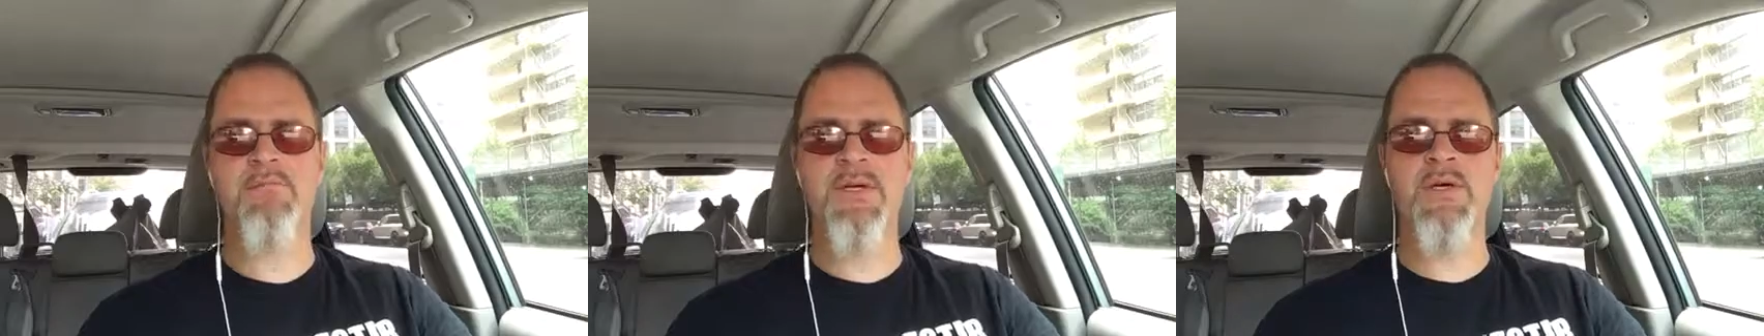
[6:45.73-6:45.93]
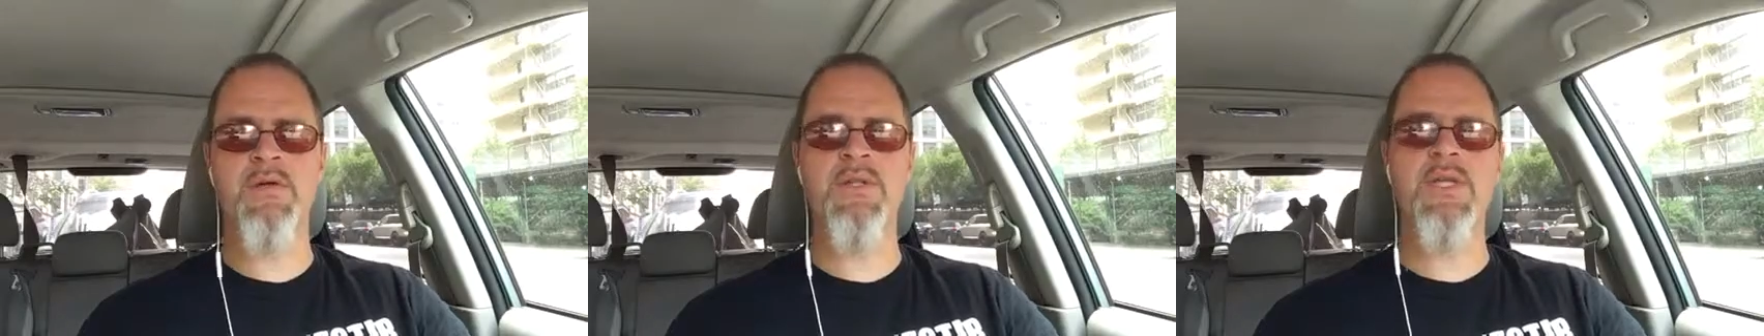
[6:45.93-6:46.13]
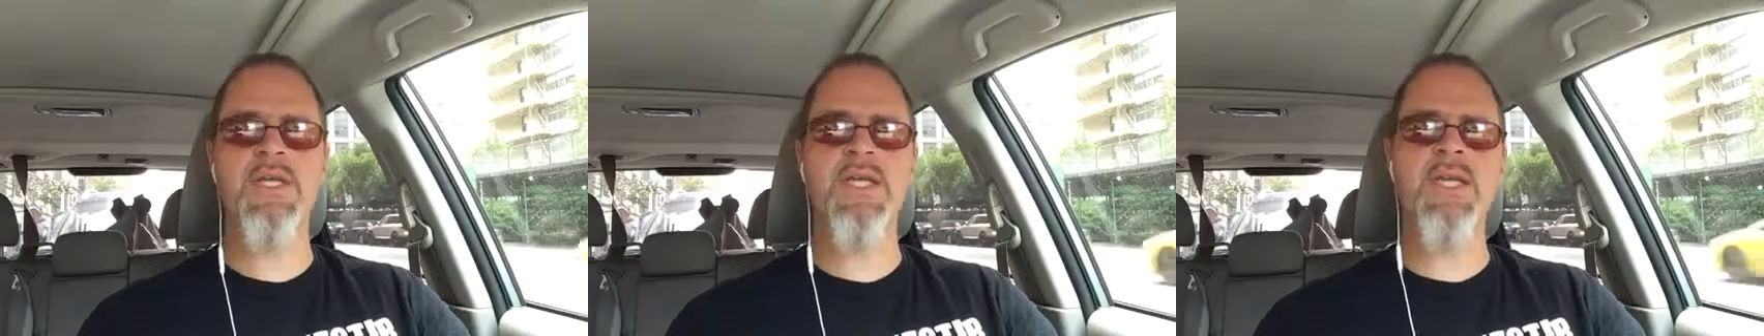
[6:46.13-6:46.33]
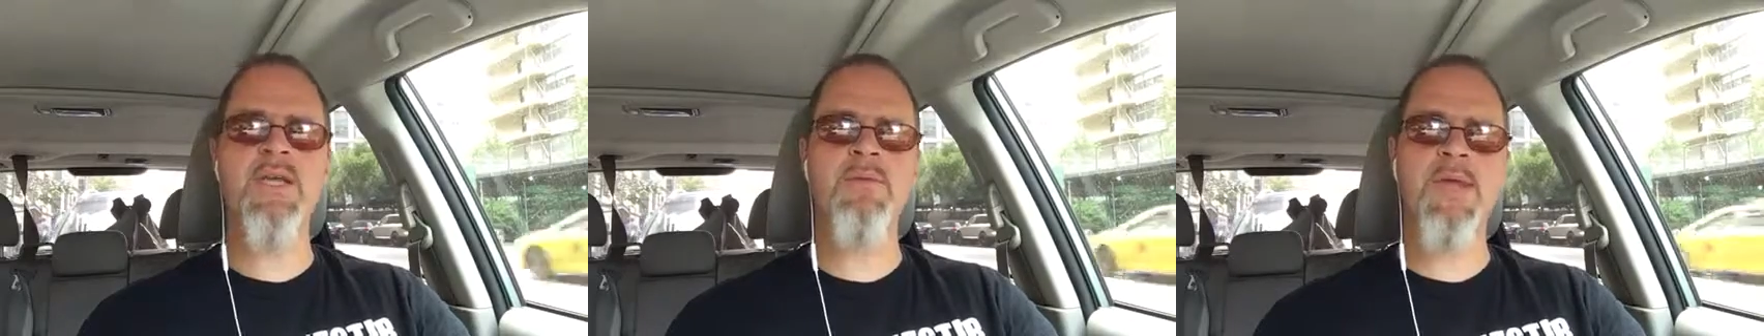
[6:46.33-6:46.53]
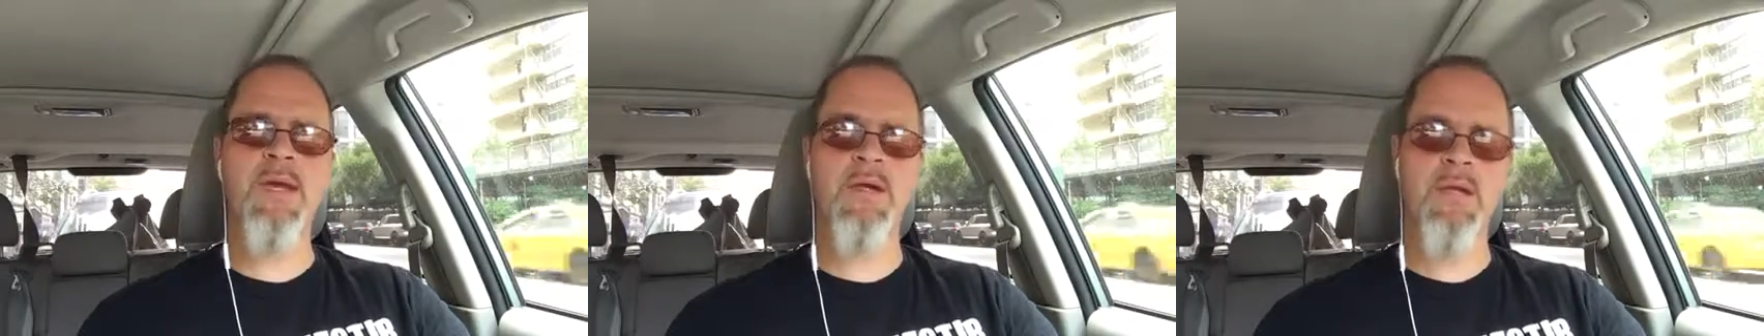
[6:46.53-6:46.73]
build an
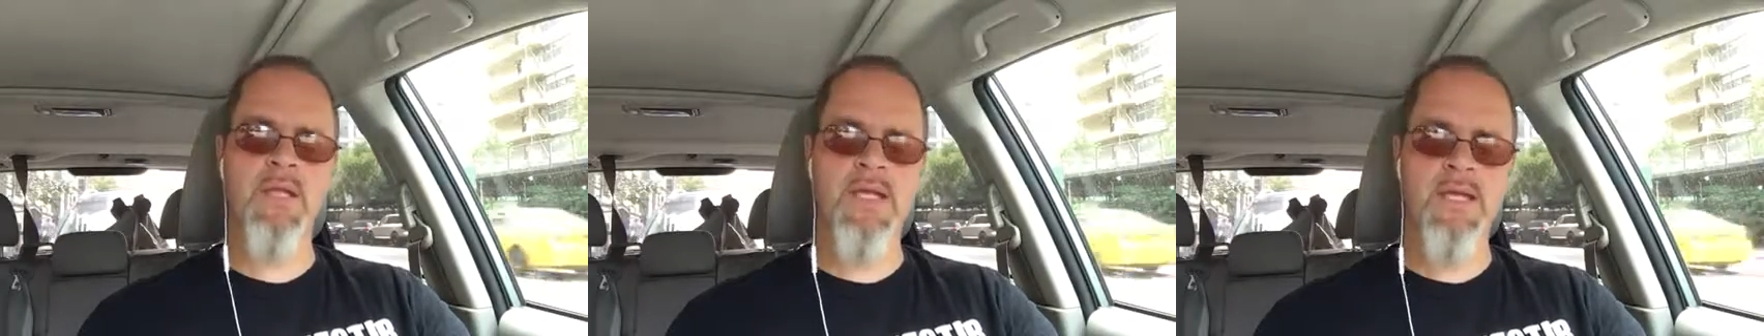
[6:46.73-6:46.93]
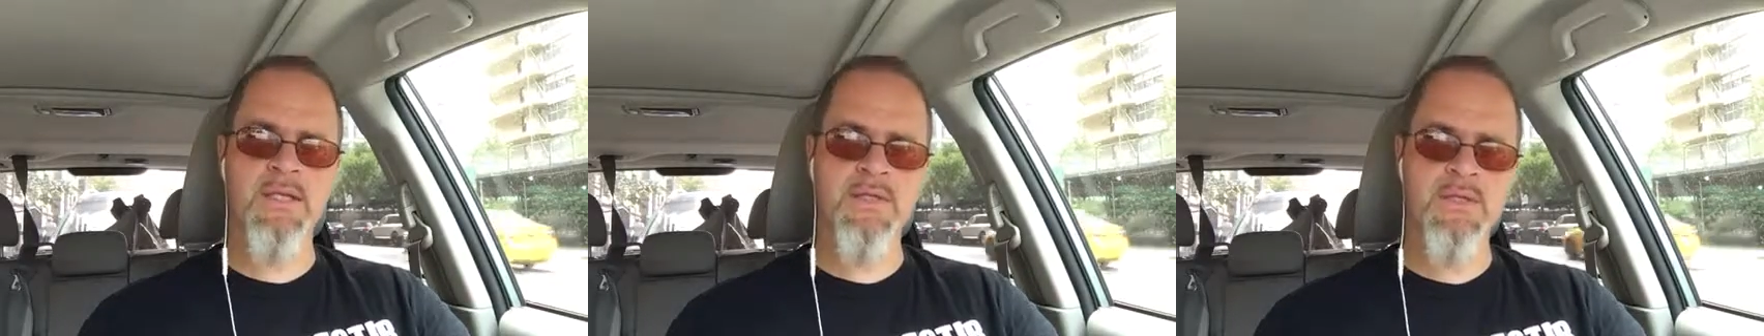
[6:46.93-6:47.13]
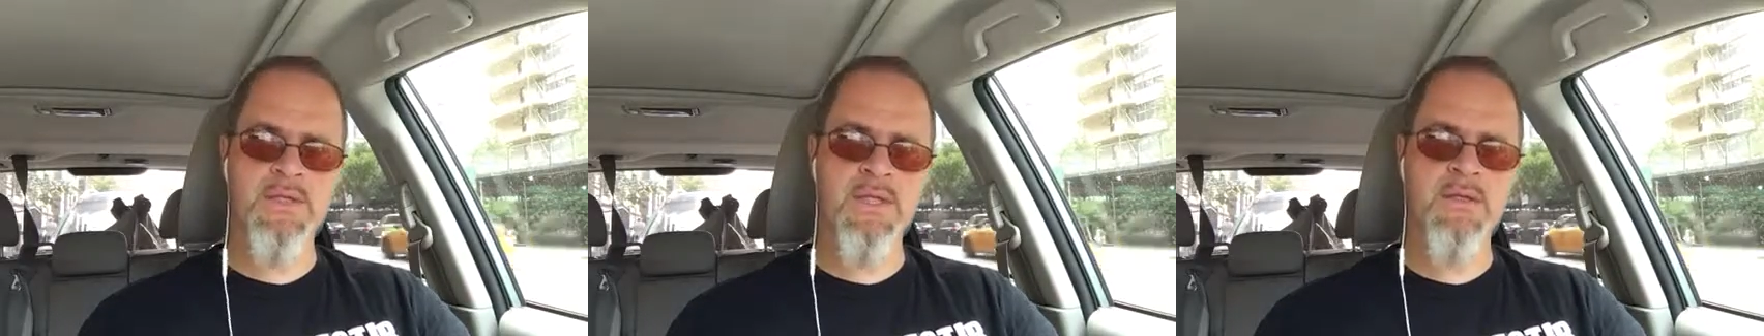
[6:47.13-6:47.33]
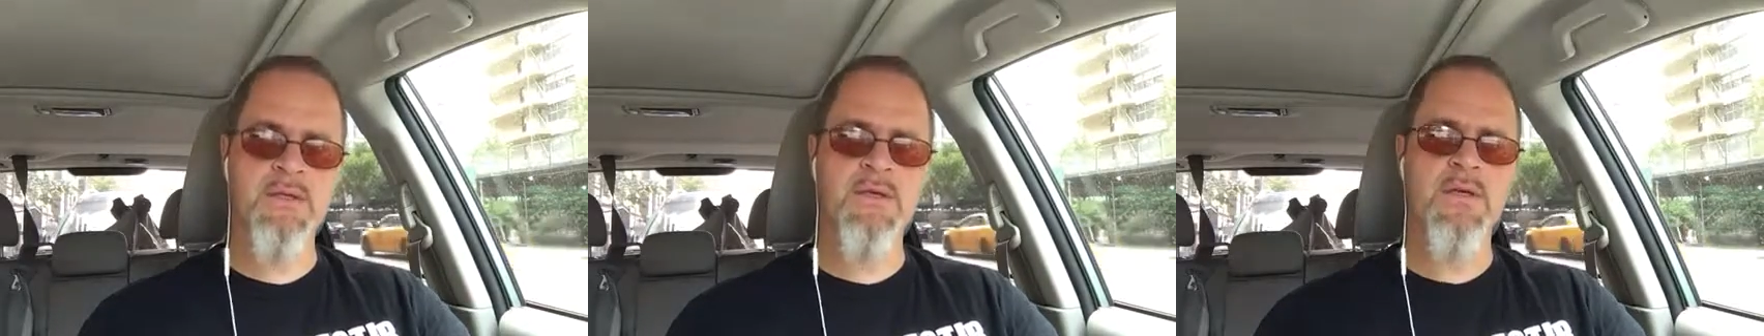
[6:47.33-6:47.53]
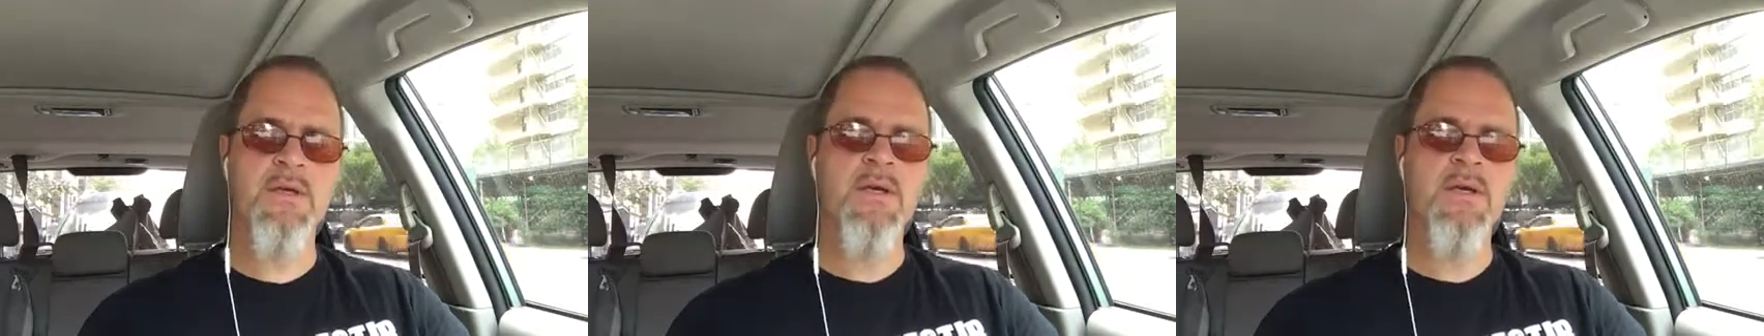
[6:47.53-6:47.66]
email list and,